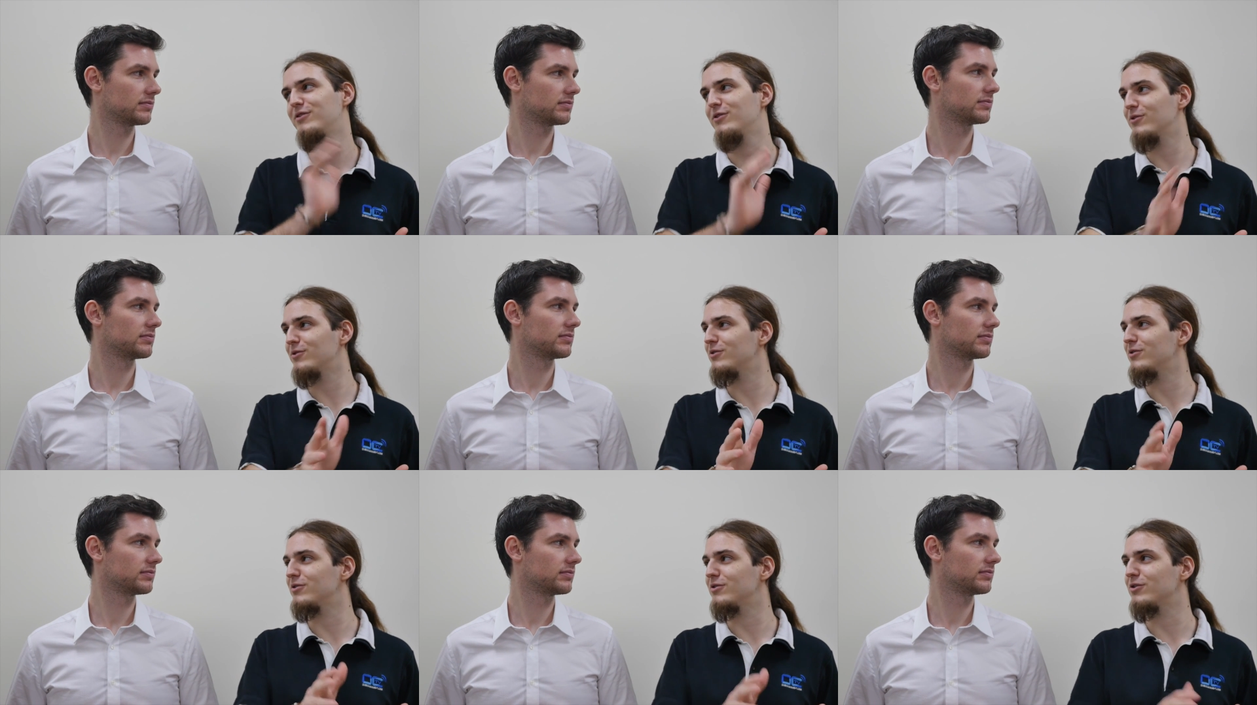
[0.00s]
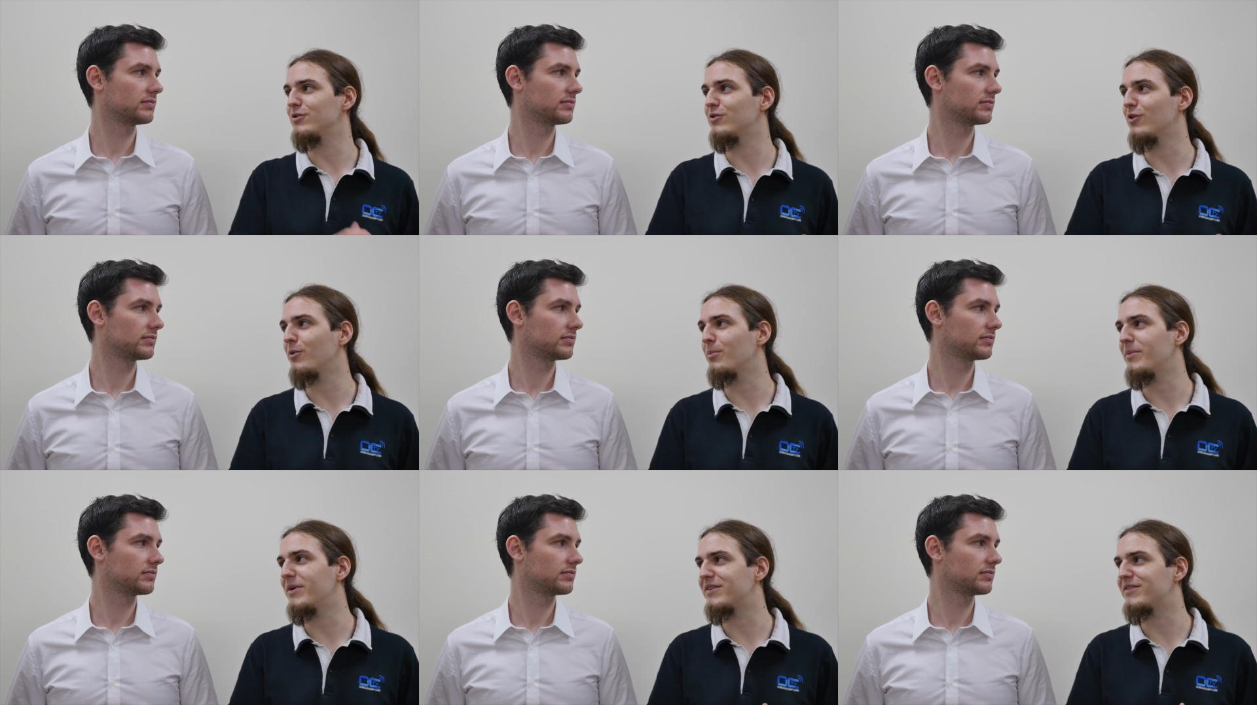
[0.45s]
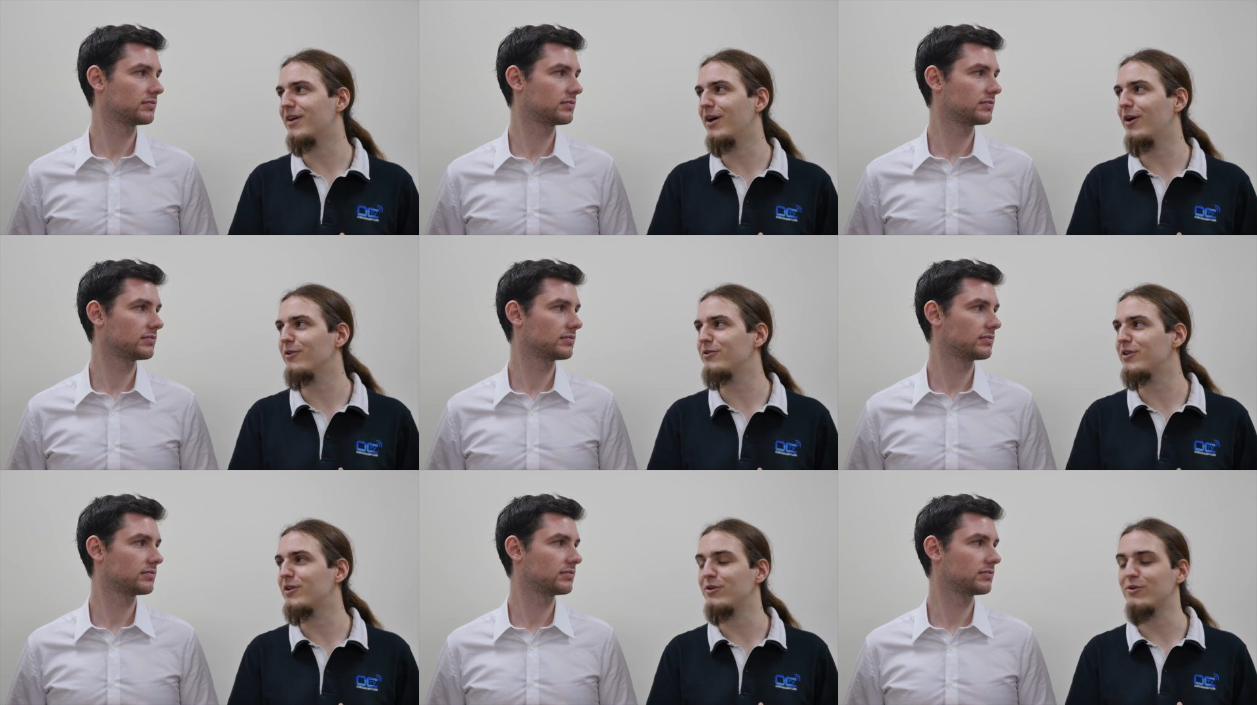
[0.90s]
Speaker 1: You you don't miss
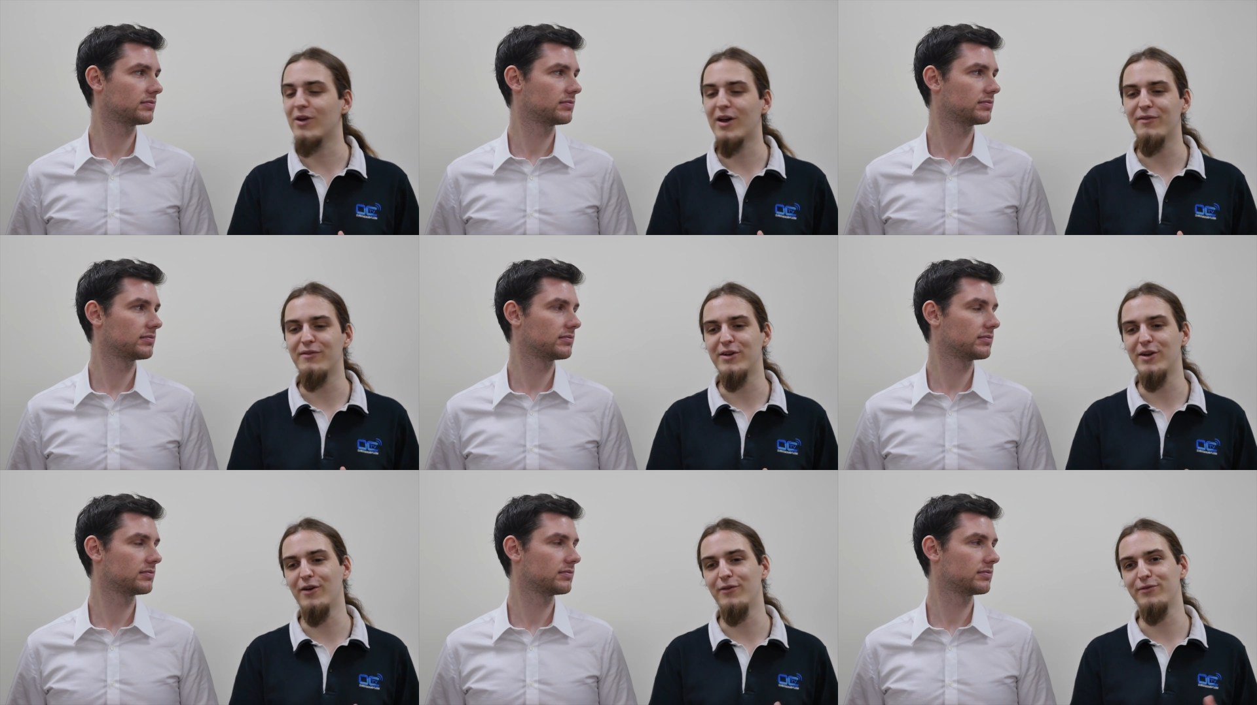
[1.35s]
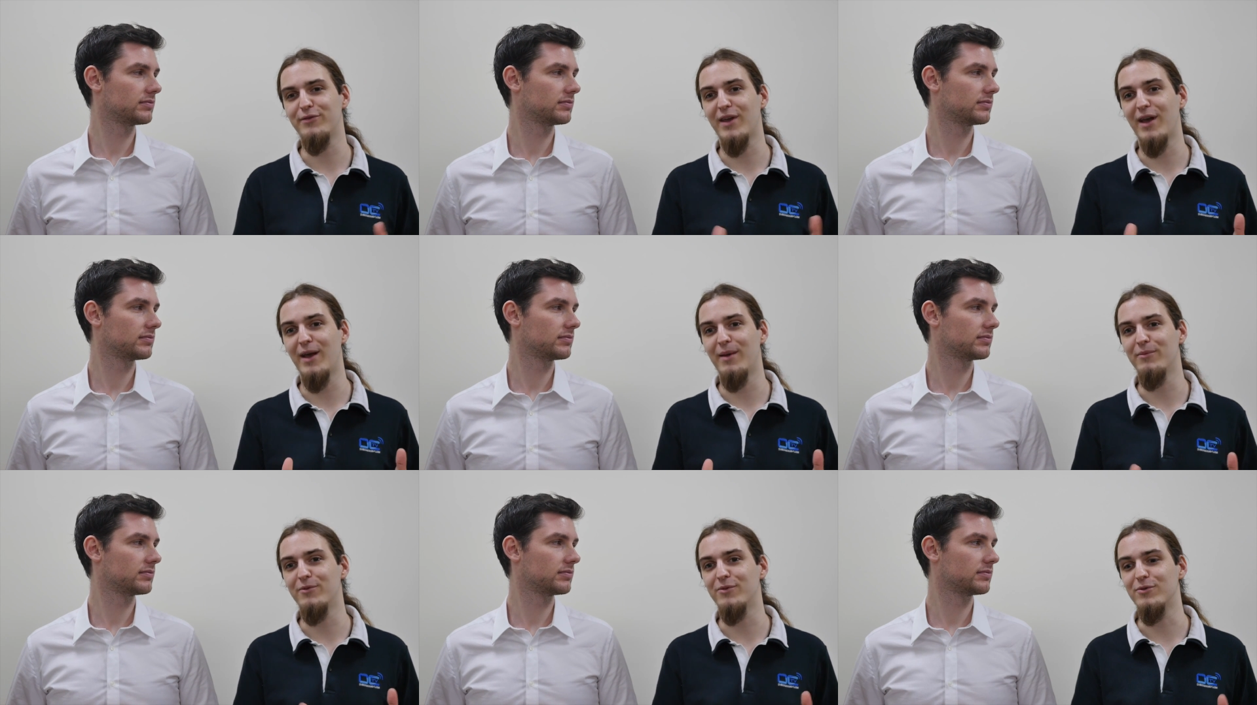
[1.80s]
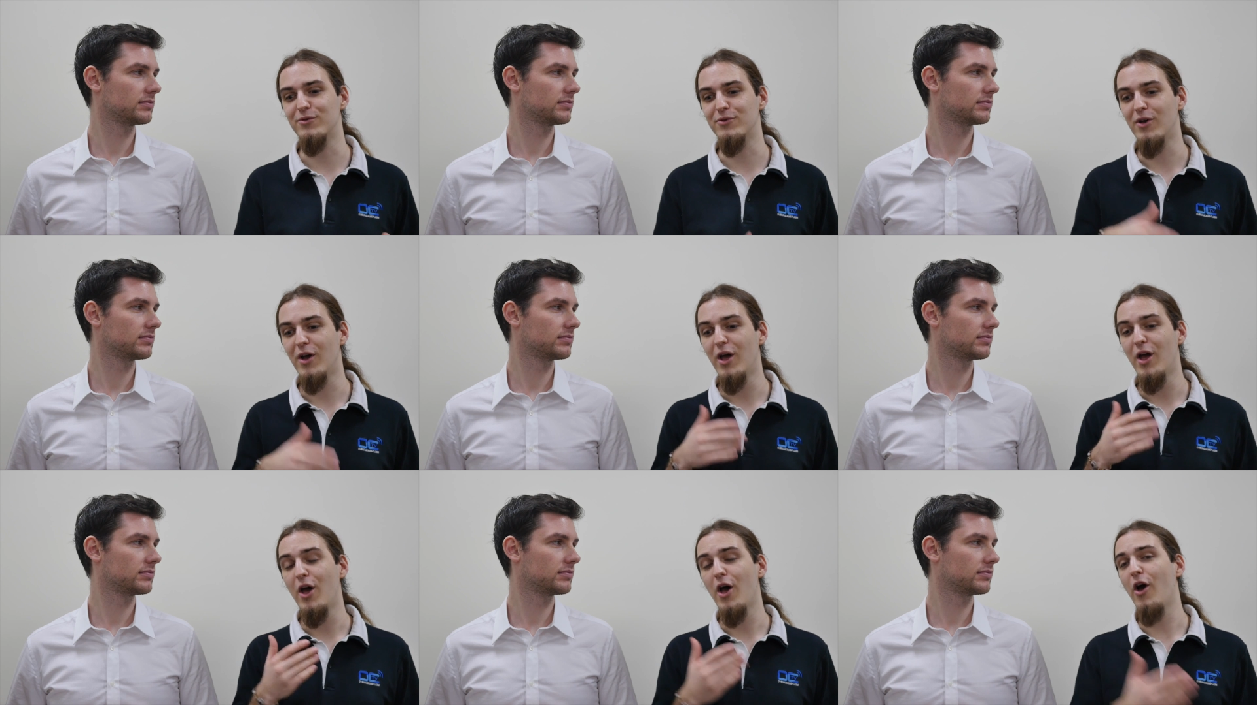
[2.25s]
out, and you have enough time to
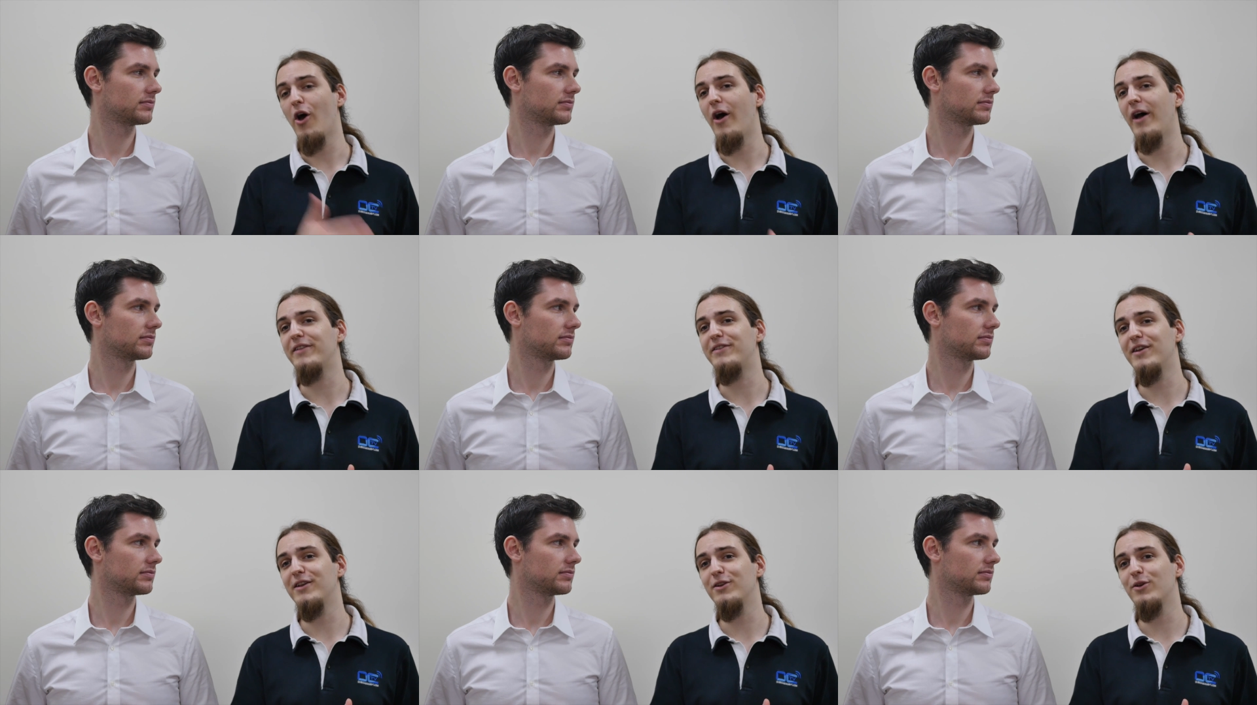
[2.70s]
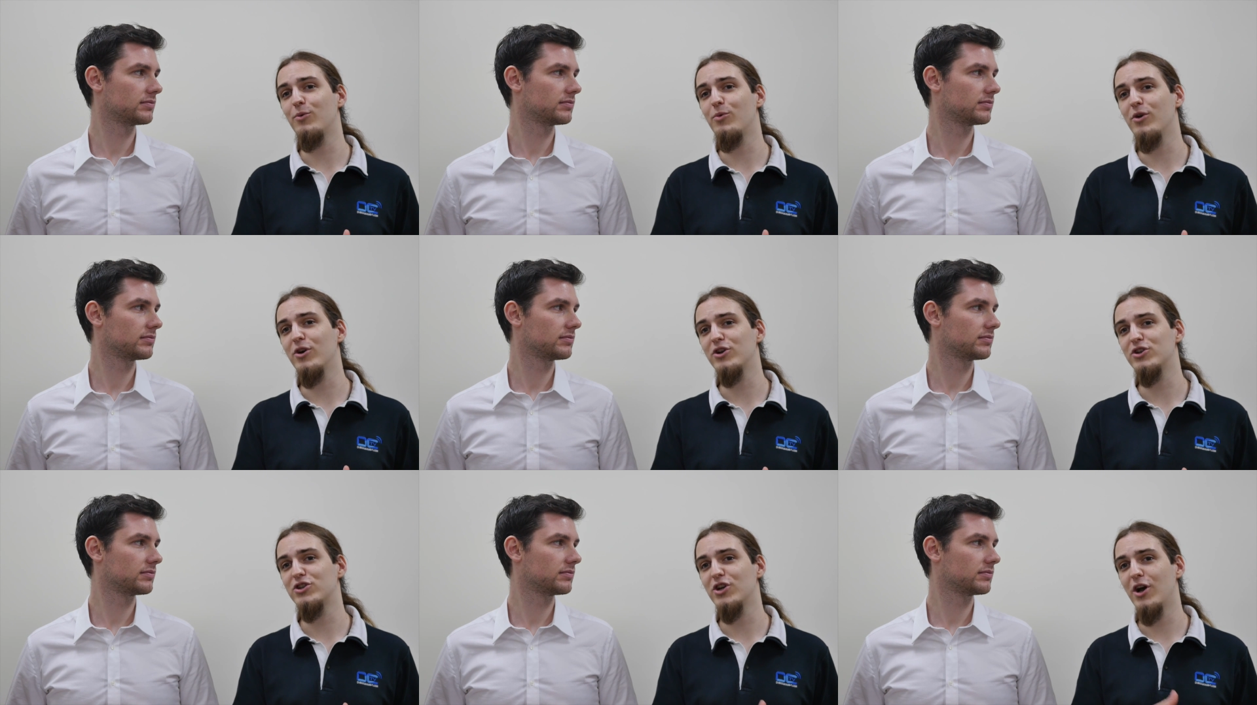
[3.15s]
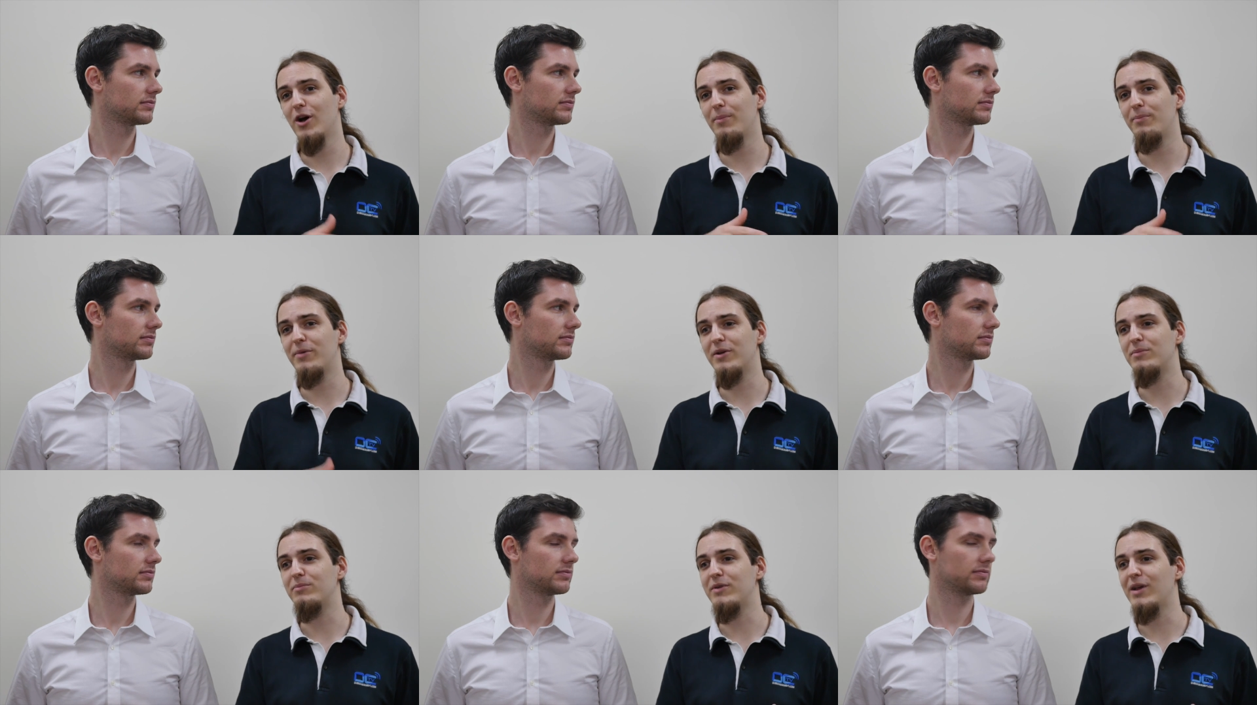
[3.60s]
uh, attend the workshop
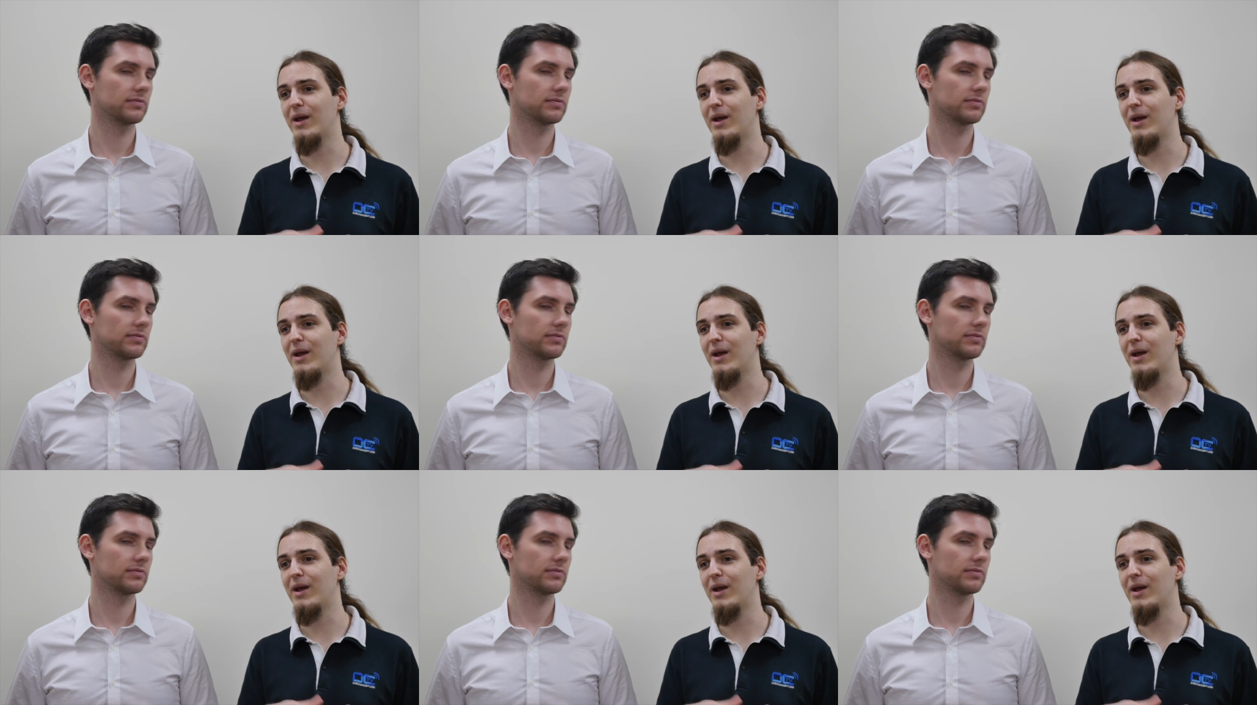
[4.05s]
and be